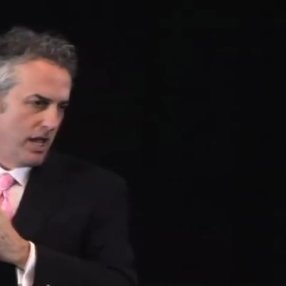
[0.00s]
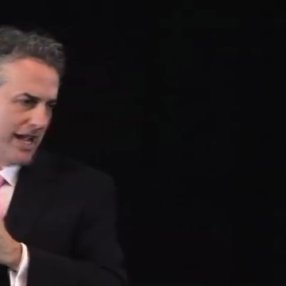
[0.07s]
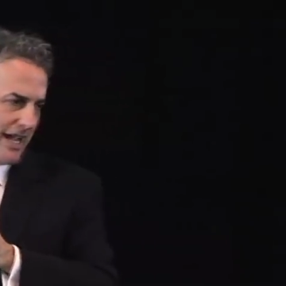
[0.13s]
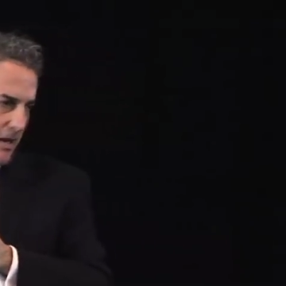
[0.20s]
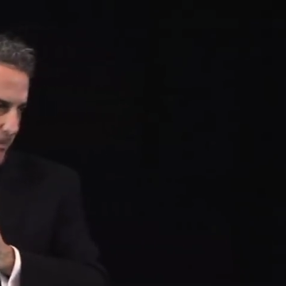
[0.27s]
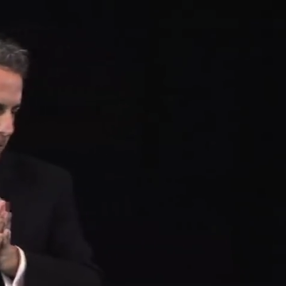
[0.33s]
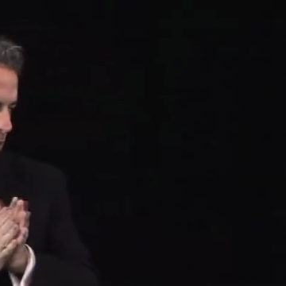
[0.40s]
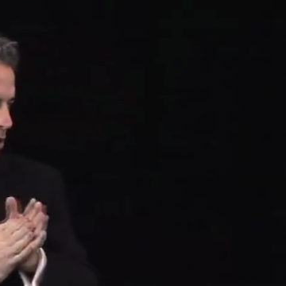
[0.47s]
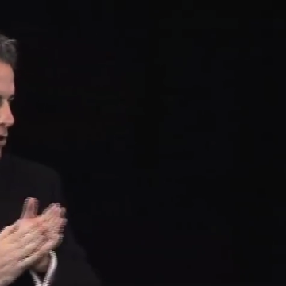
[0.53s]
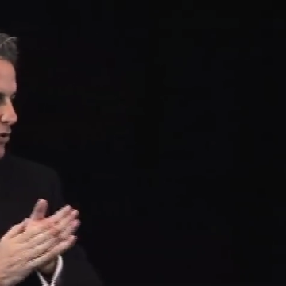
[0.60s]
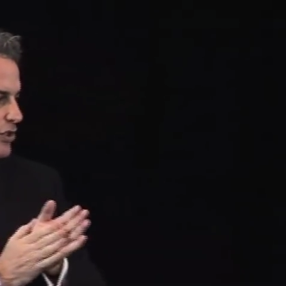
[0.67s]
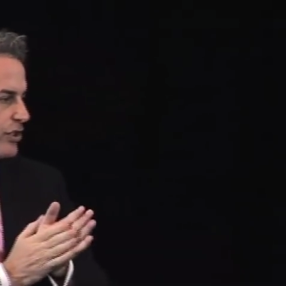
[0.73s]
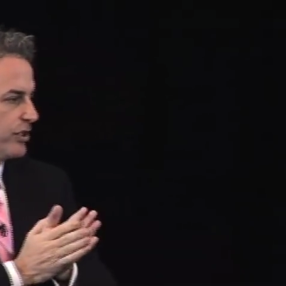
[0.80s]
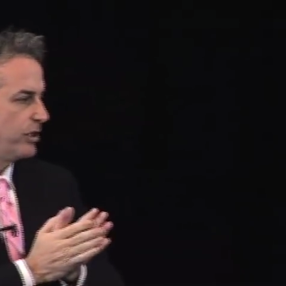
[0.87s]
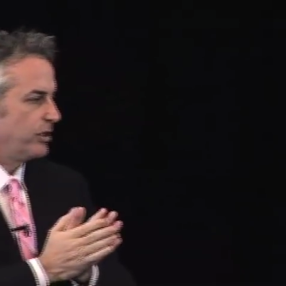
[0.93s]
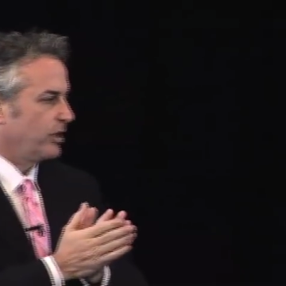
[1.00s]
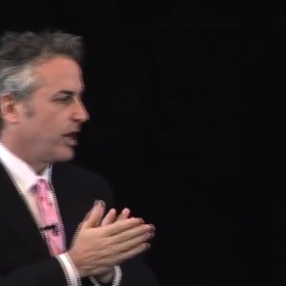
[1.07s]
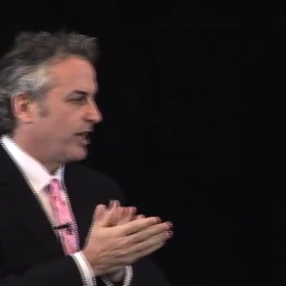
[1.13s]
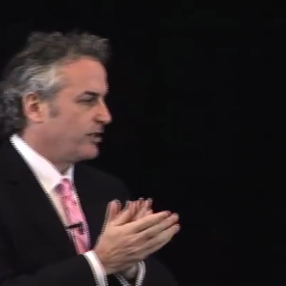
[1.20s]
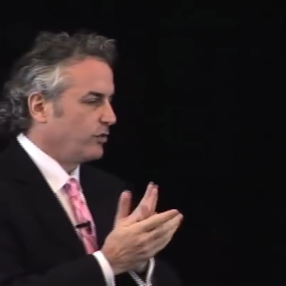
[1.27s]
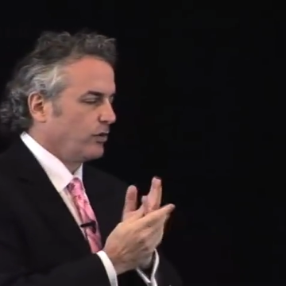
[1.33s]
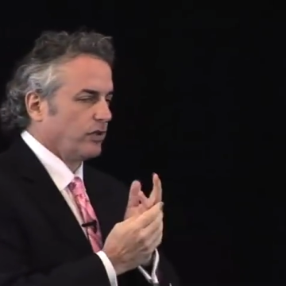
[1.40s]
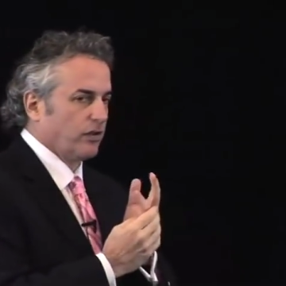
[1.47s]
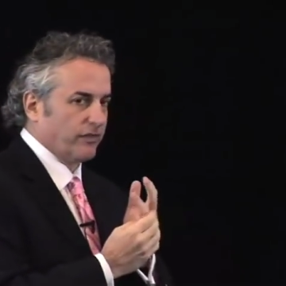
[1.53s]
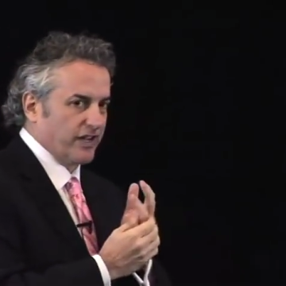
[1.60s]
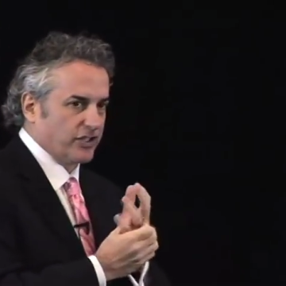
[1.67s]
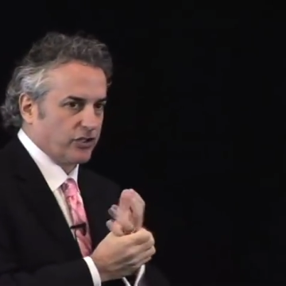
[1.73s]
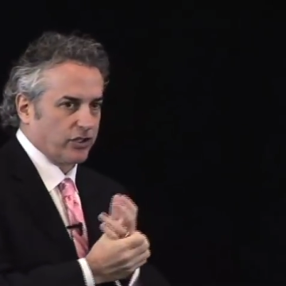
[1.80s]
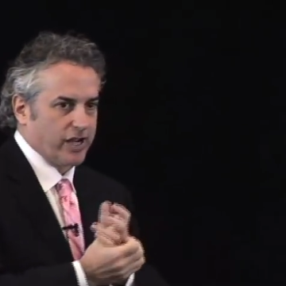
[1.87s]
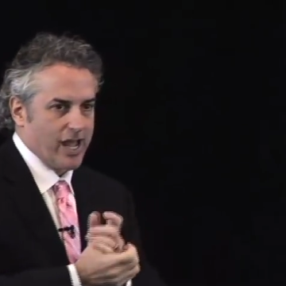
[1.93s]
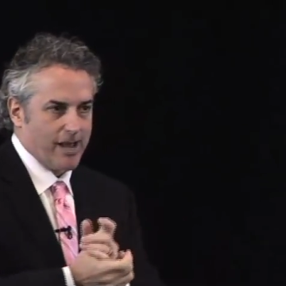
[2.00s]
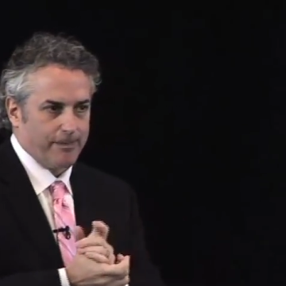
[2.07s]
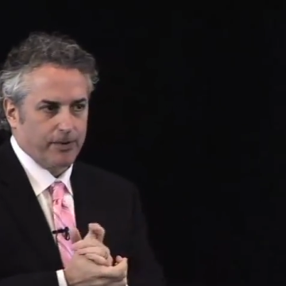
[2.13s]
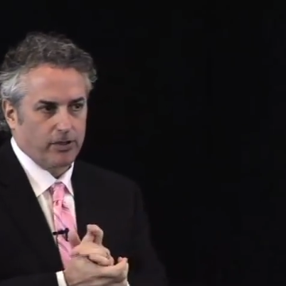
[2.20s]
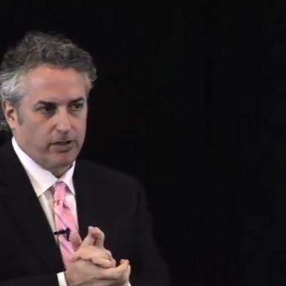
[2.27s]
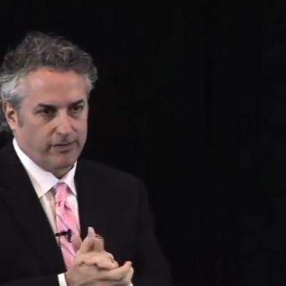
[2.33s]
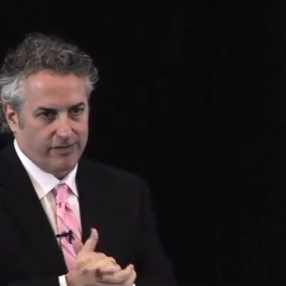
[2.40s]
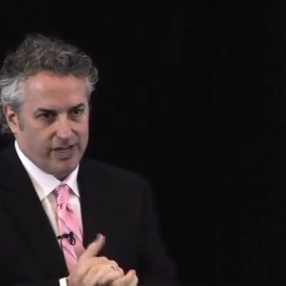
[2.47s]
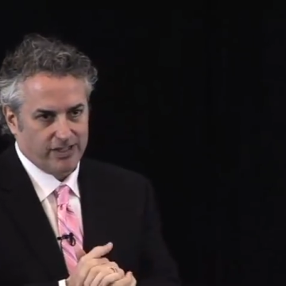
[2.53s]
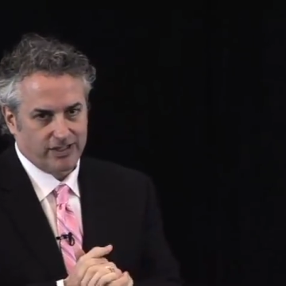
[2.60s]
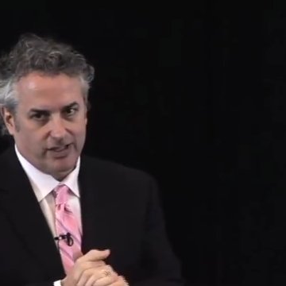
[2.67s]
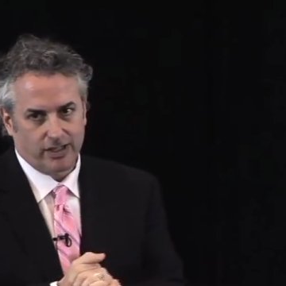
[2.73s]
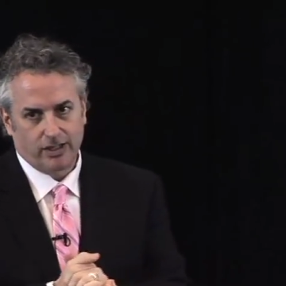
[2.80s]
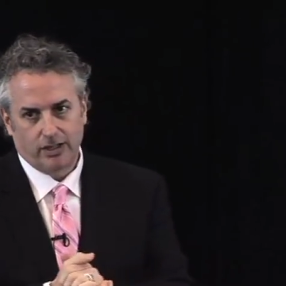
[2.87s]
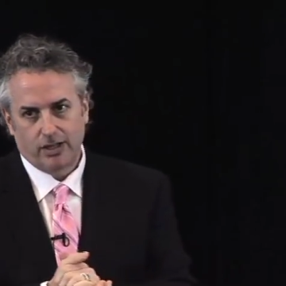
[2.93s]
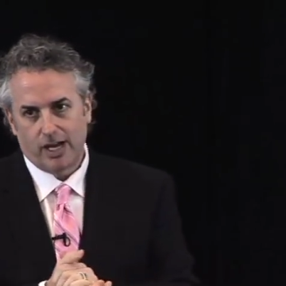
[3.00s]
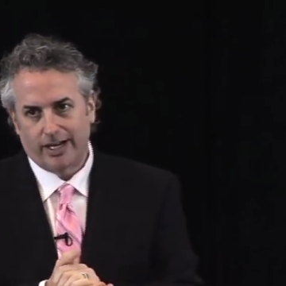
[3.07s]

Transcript: I get approached I do a little venture capital investing.